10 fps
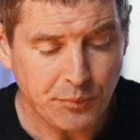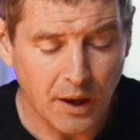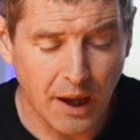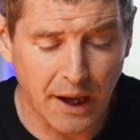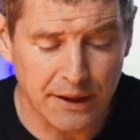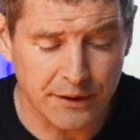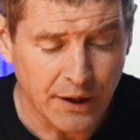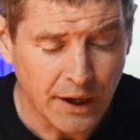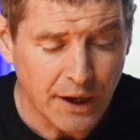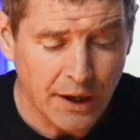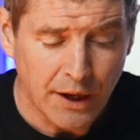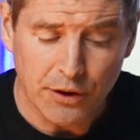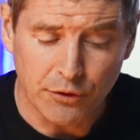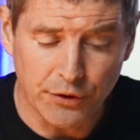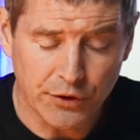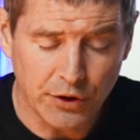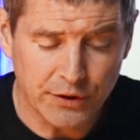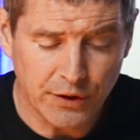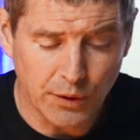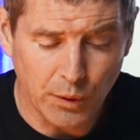And the
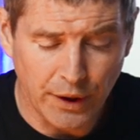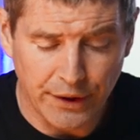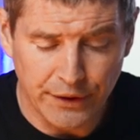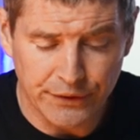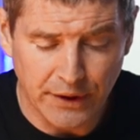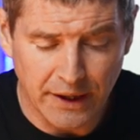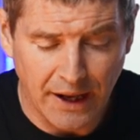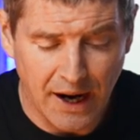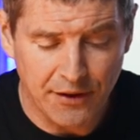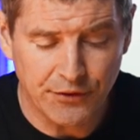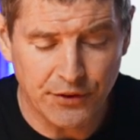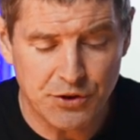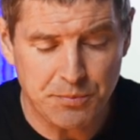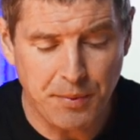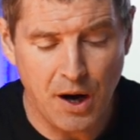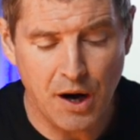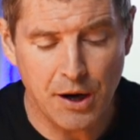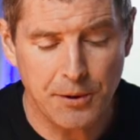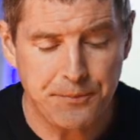result was an average power